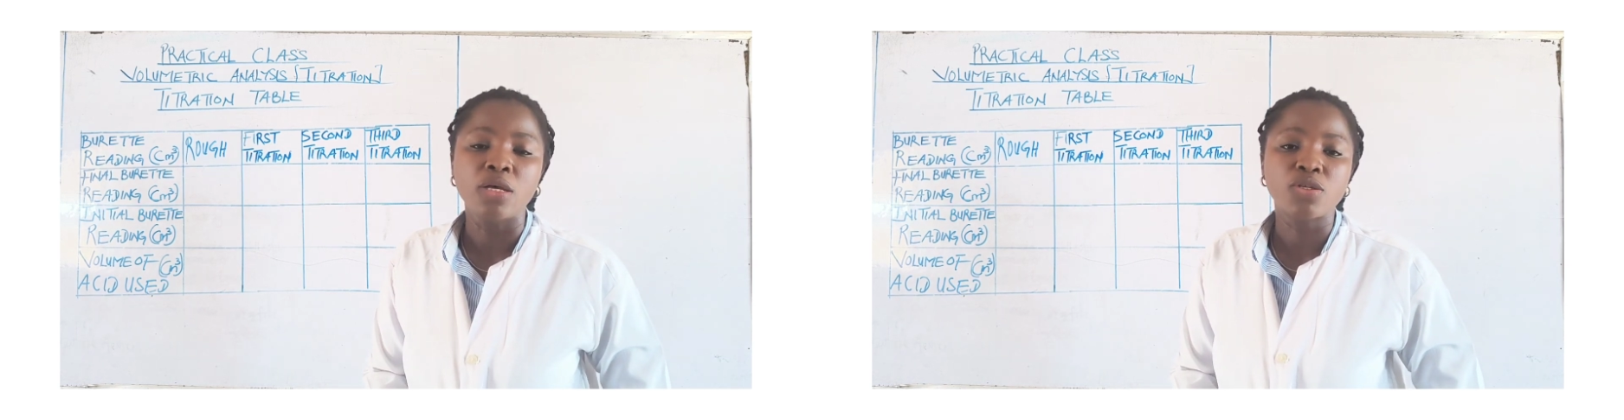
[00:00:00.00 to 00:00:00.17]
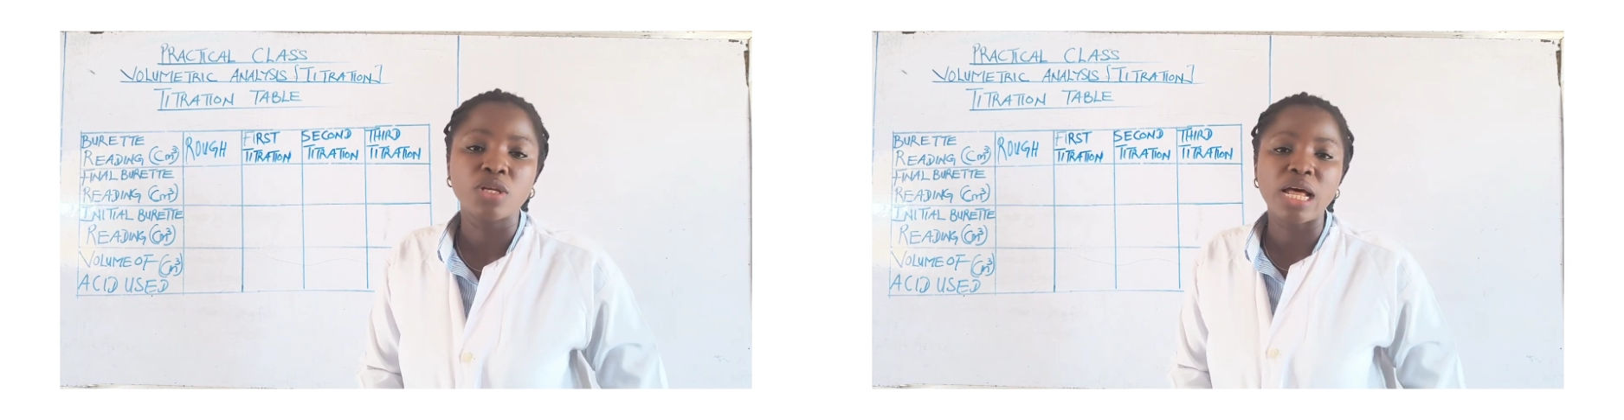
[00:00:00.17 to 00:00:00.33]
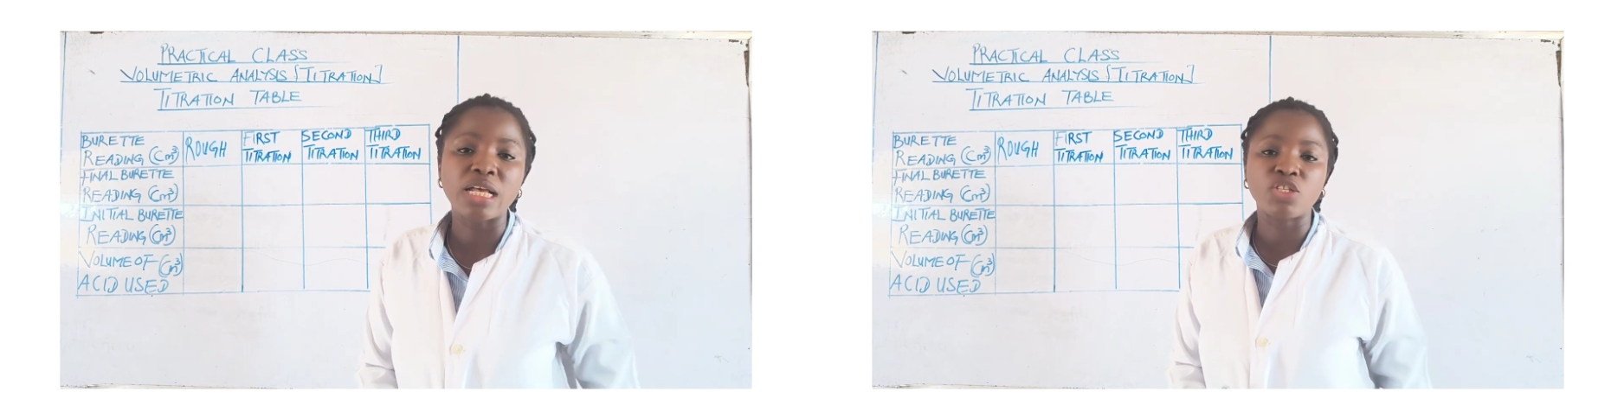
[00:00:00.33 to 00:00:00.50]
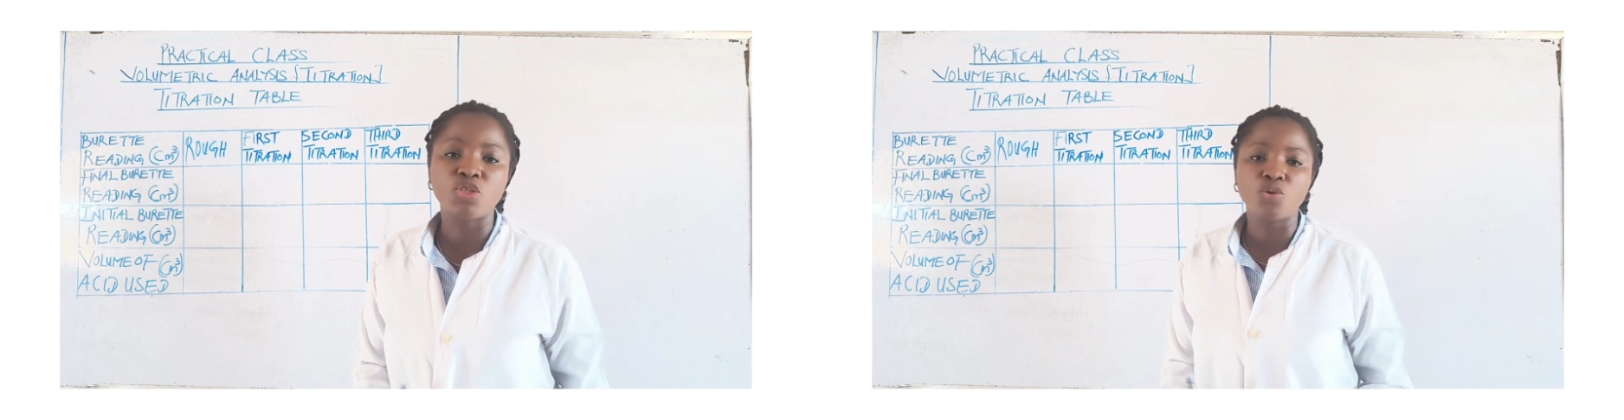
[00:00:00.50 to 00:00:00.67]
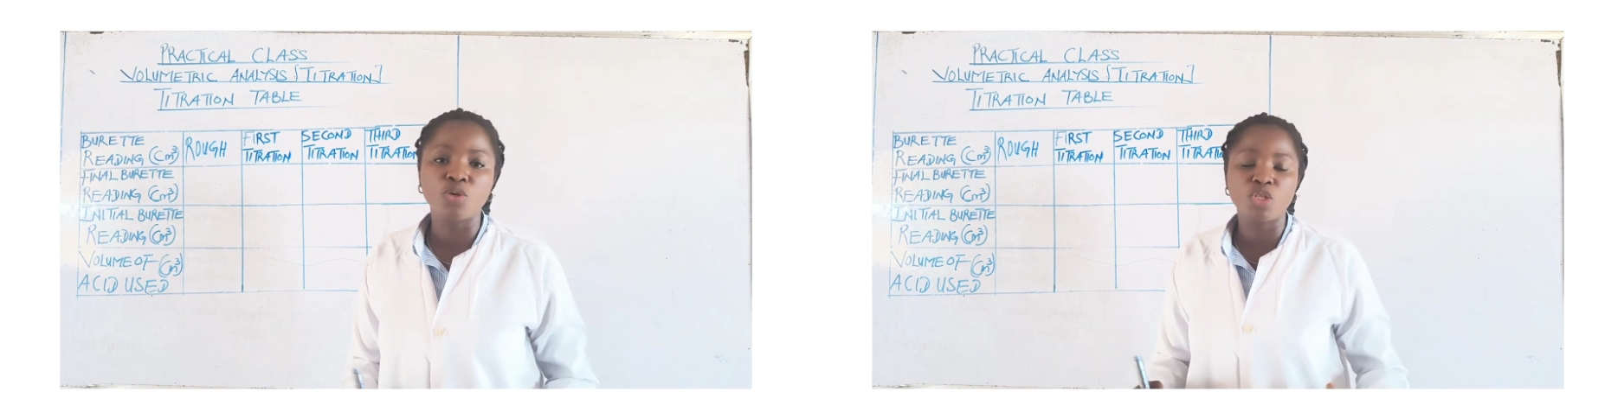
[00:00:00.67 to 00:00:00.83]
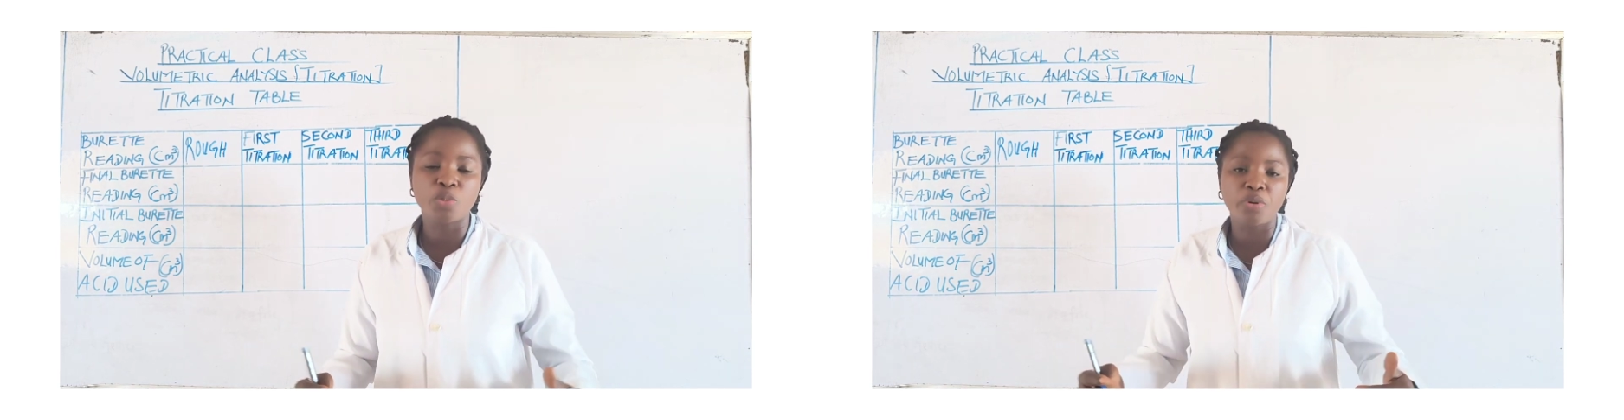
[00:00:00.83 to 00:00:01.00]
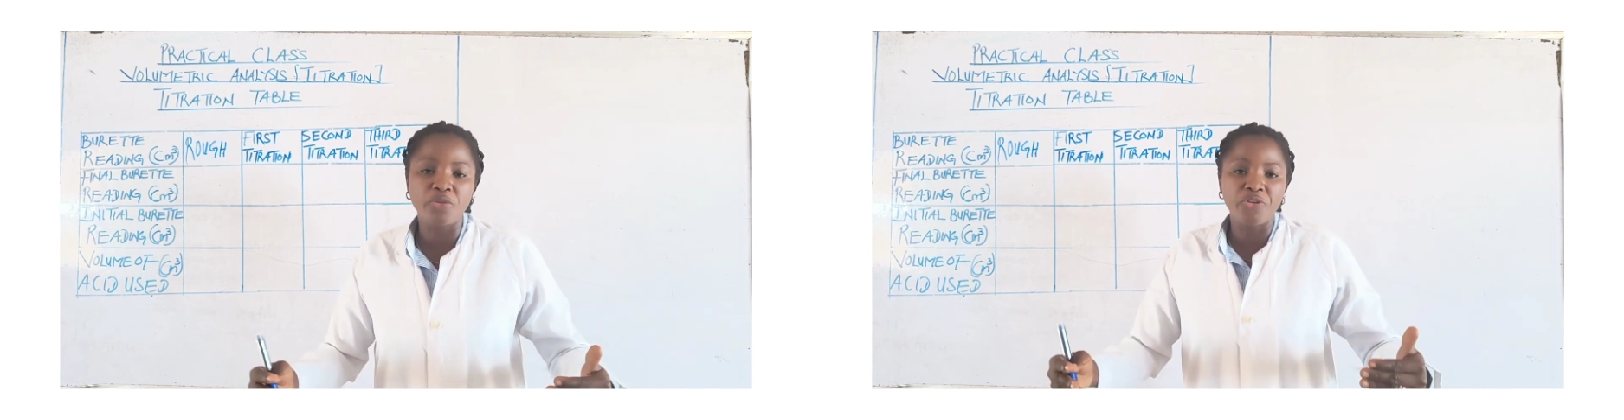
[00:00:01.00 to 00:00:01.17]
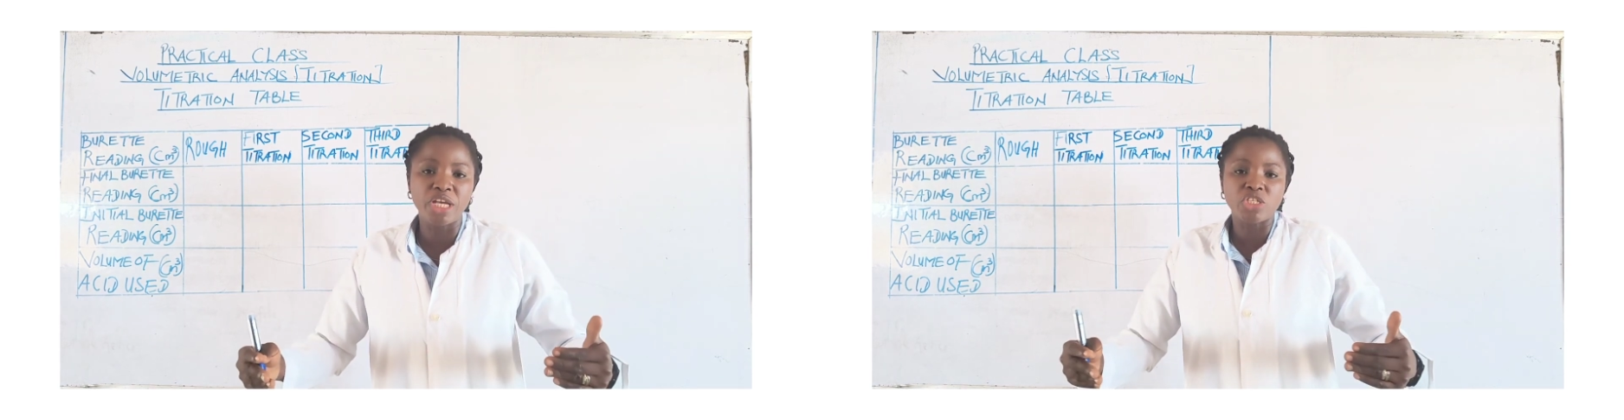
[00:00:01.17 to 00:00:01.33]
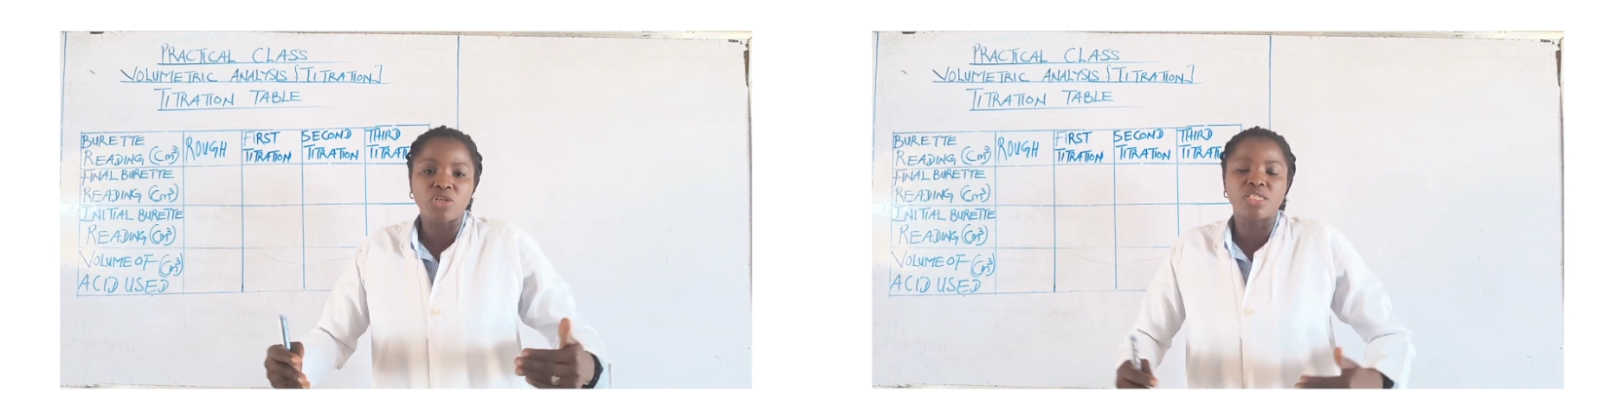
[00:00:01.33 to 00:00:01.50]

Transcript: so that you to prevent